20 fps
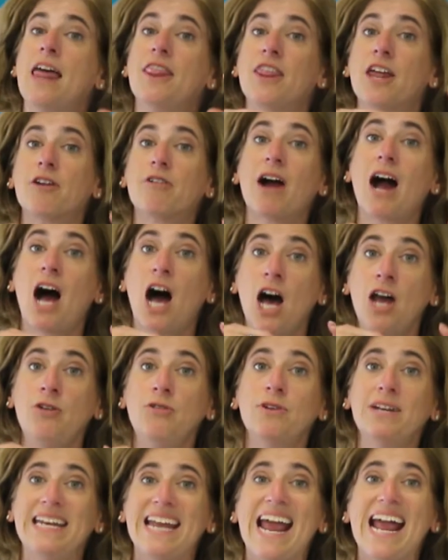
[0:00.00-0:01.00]
that are one
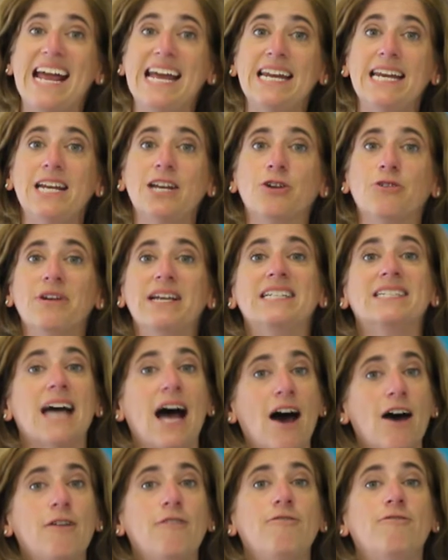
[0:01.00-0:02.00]
hundred eighty degrees
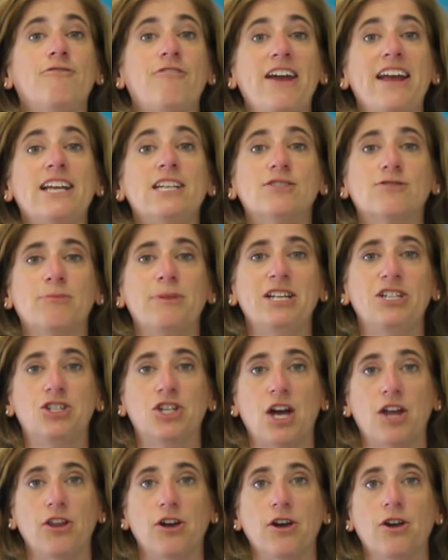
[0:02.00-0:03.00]
out of phase from each
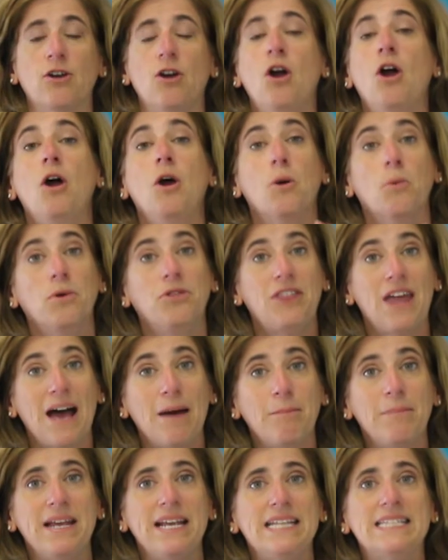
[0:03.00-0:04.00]
other. What
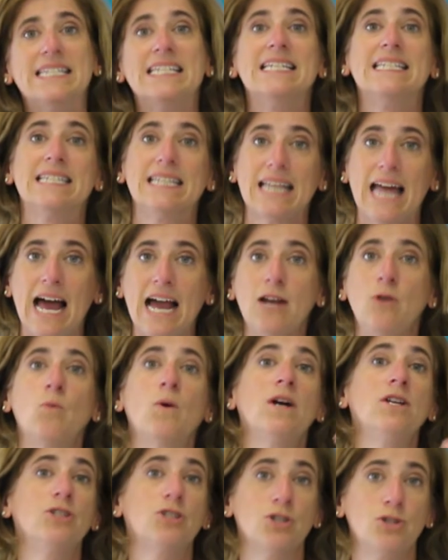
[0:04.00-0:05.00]
that means is line
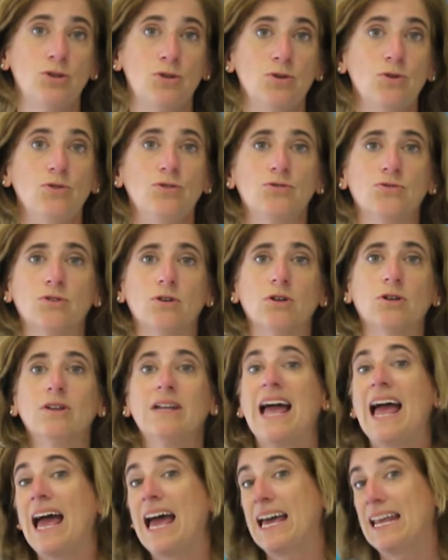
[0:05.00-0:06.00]
one to neutral
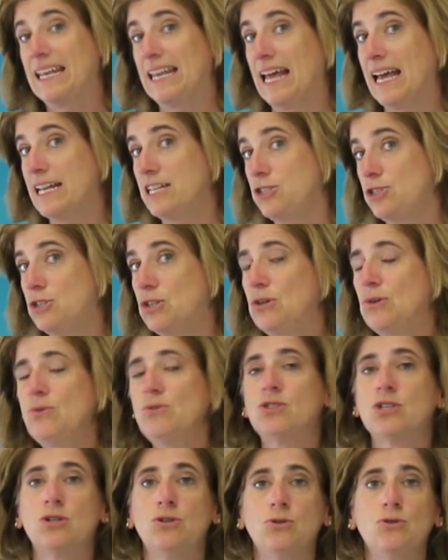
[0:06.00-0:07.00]
and line two
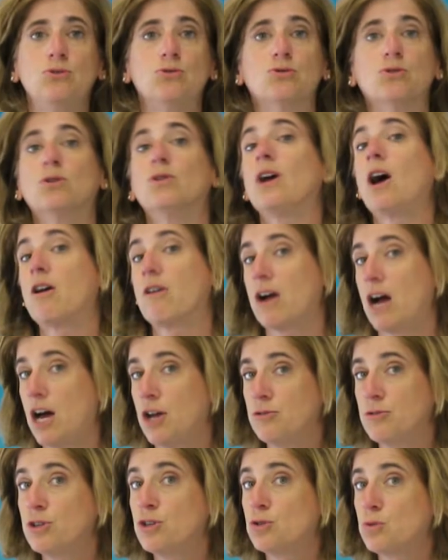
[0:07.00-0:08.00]
to neutral are one
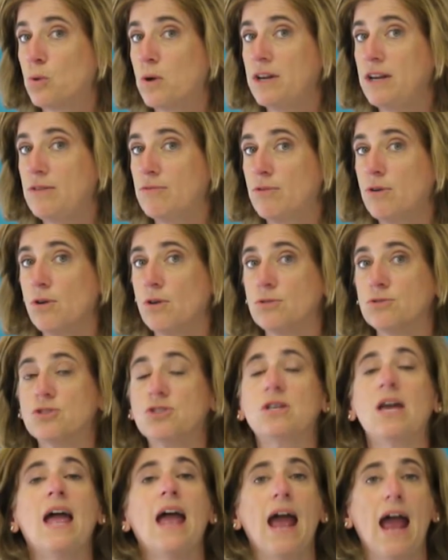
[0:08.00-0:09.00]
hundred twenty
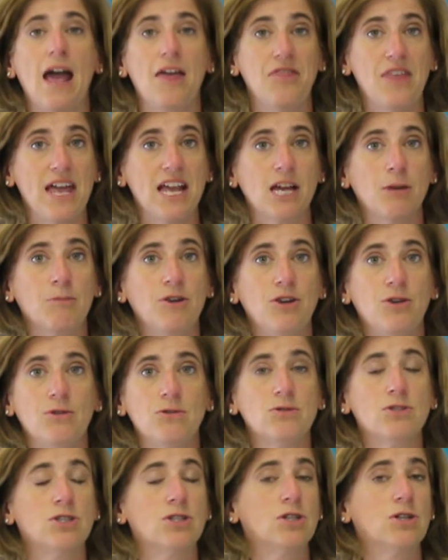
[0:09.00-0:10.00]
volts, and they can be
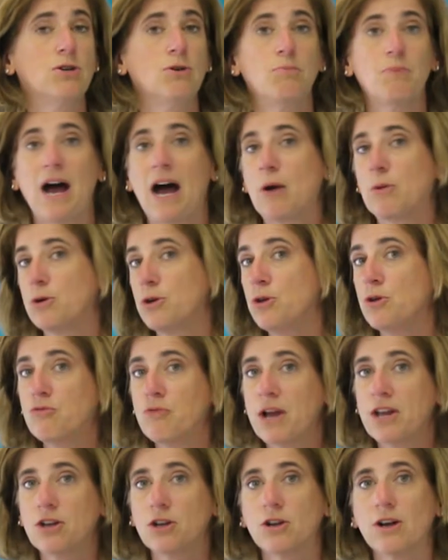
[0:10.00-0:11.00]
used to power your
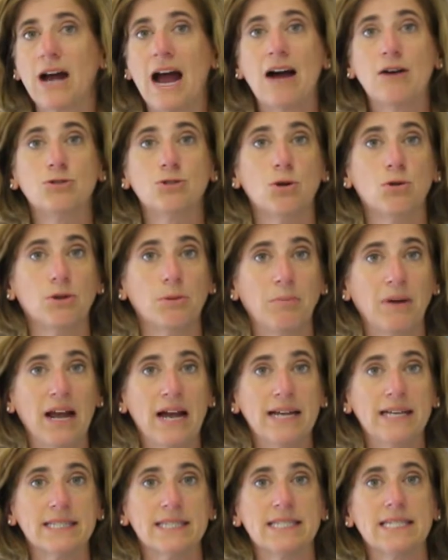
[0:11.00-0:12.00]
regular household
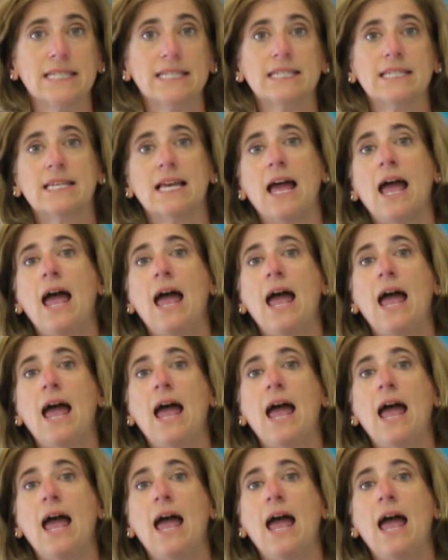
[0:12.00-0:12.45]
appliances.